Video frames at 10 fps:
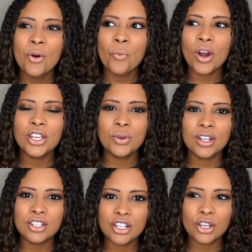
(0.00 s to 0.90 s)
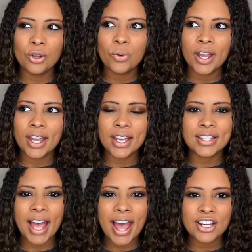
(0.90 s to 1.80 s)
what you can do
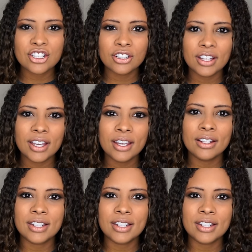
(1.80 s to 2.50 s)
is actually